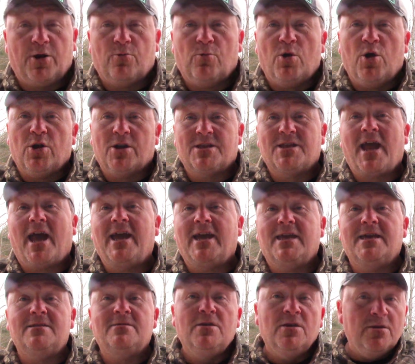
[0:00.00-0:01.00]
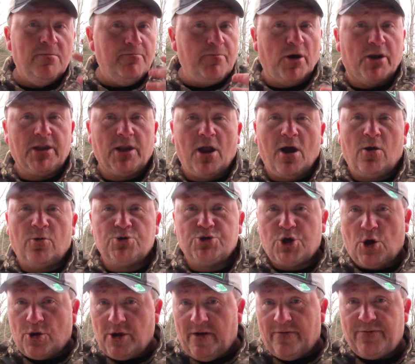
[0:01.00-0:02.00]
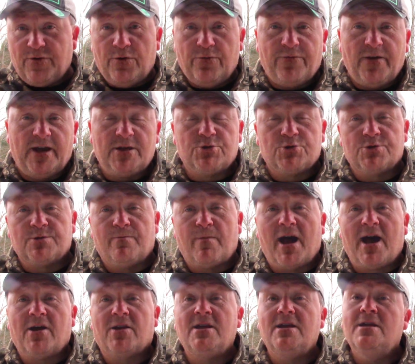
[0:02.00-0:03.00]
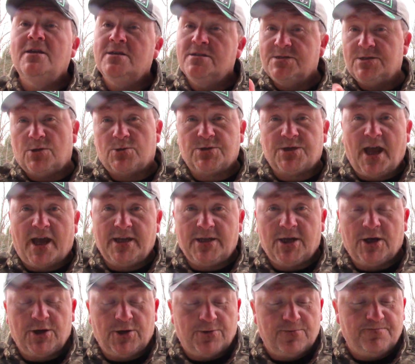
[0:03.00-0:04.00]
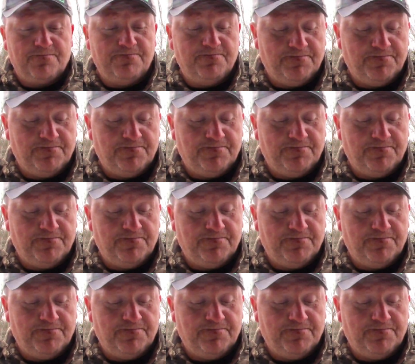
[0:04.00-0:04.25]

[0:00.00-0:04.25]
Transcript: We're going to take it, put it on, show you a few features about it, so stay tuned.